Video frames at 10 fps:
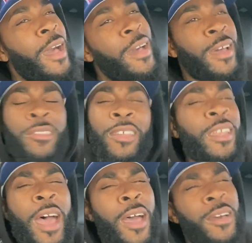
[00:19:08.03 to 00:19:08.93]
I said,
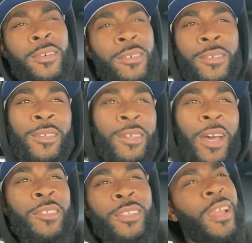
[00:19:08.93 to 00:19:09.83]
nah,
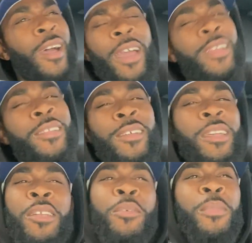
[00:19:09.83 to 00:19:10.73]
I ain't done
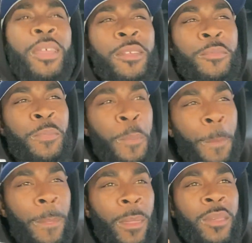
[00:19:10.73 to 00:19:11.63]
that in a minute.
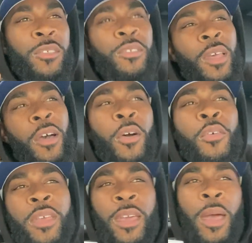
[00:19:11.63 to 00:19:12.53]
She's like,
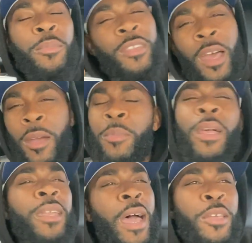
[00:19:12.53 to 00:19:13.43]
okay, I'm sorry. I'm
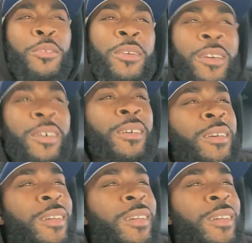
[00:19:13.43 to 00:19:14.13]
like, nah, you good.